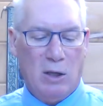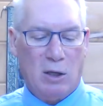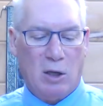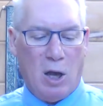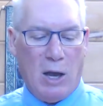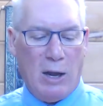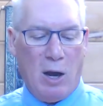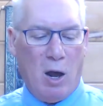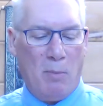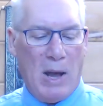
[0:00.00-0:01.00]
God
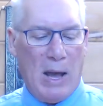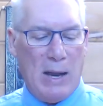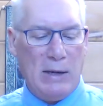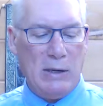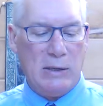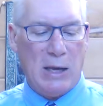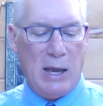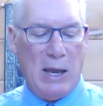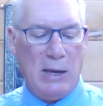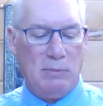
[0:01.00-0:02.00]
Almighty
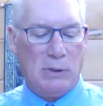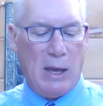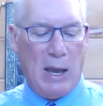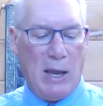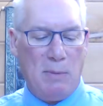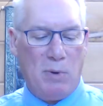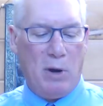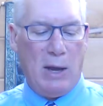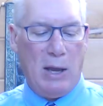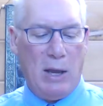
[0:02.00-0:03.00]
came to
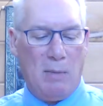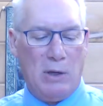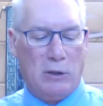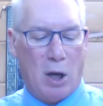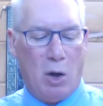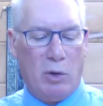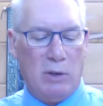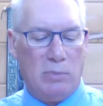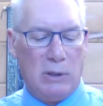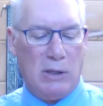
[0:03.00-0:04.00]
Abraham and told
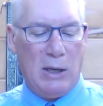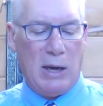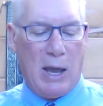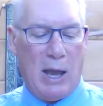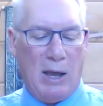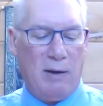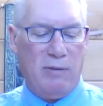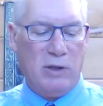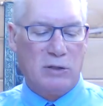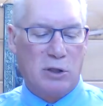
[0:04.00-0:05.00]
him to get out
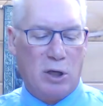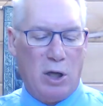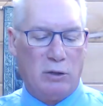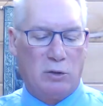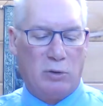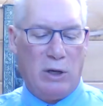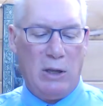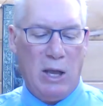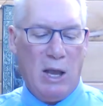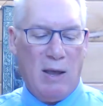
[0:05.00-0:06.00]
of this
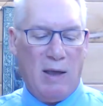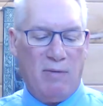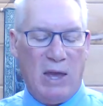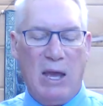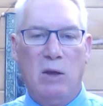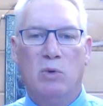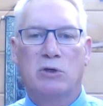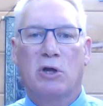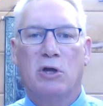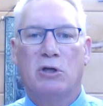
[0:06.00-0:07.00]
country and that he
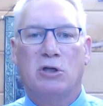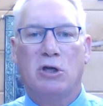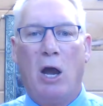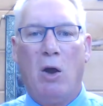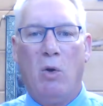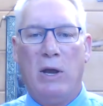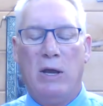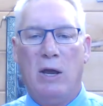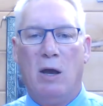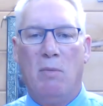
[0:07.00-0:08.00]
was going to show
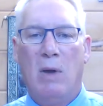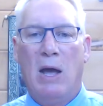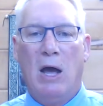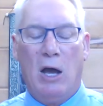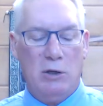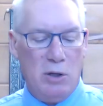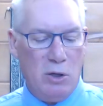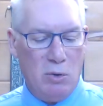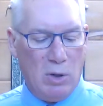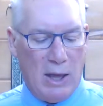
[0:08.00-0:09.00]
him a
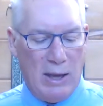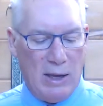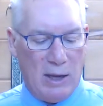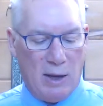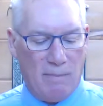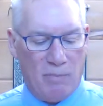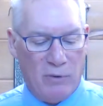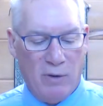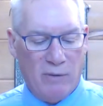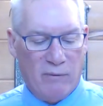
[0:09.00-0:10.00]
new land.
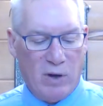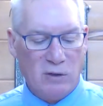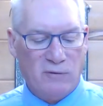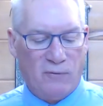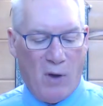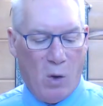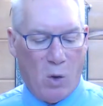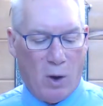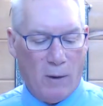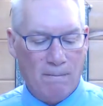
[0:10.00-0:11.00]
Verse
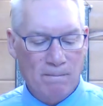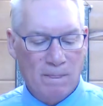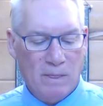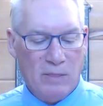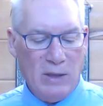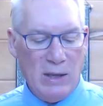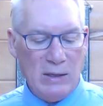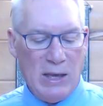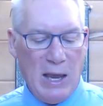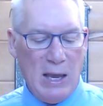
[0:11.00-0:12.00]
4
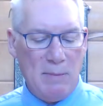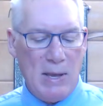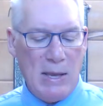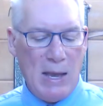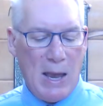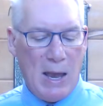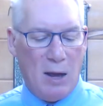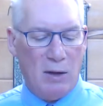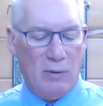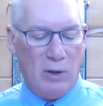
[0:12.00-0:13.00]
Then came he
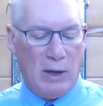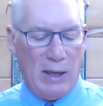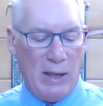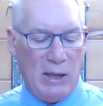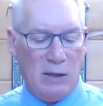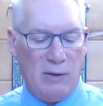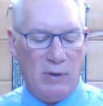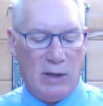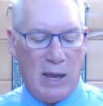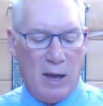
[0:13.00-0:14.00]
out of the land of
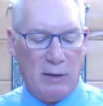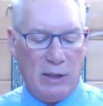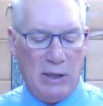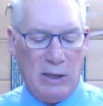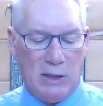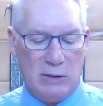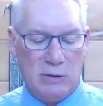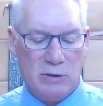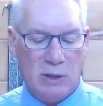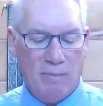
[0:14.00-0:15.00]
the
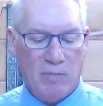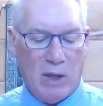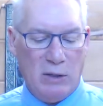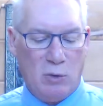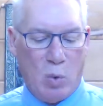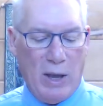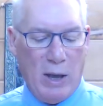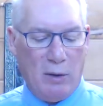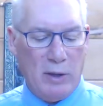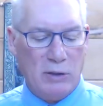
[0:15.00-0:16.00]
Chaldeans, and
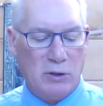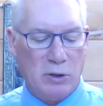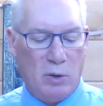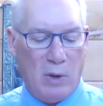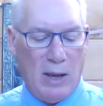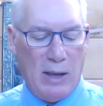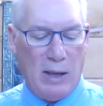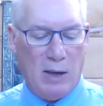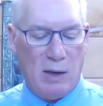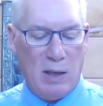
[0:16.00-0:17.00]
dwelled in
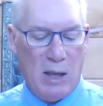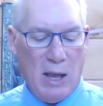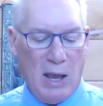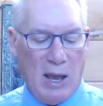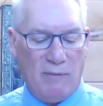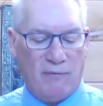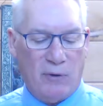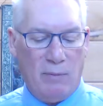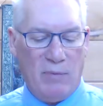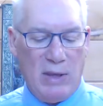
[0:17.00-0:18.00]
Sharan. And
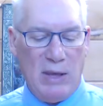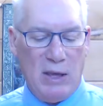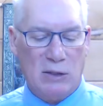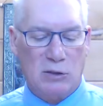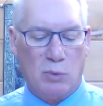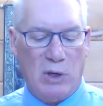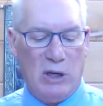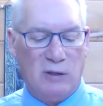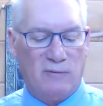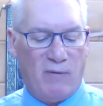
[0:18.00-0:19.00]
from thence, when
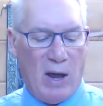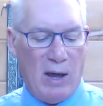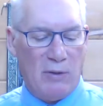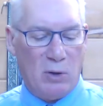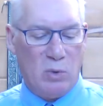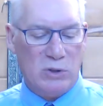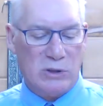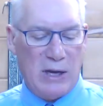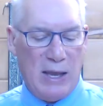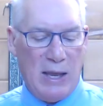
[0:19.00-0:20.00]
his father
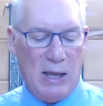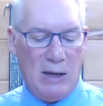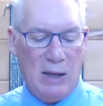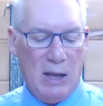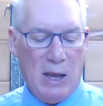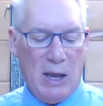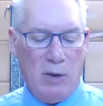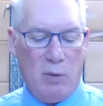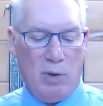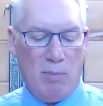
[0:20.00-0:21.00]
was dead,
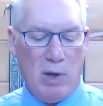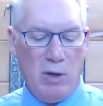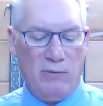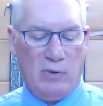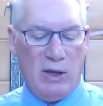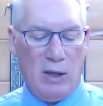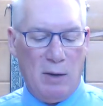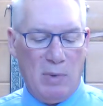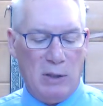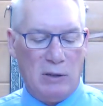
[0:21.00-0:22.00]
he removed
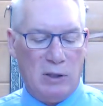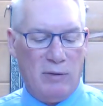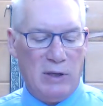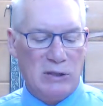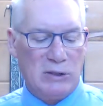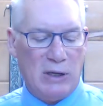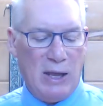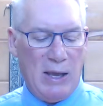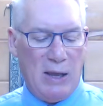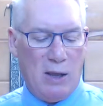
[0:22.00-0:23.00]
him into this
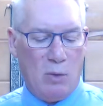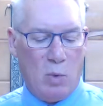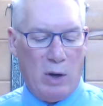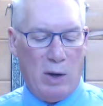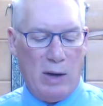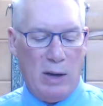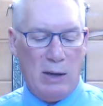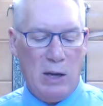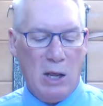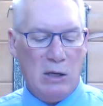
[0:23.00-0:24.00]
land
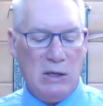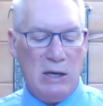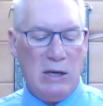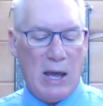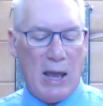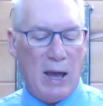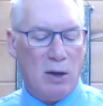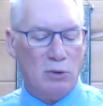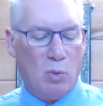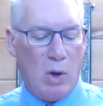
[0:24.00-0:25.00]
wherein ye
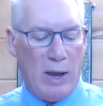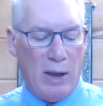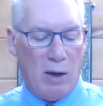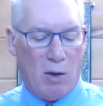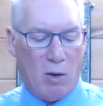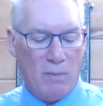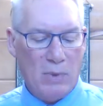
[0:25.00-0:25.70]
now dwell.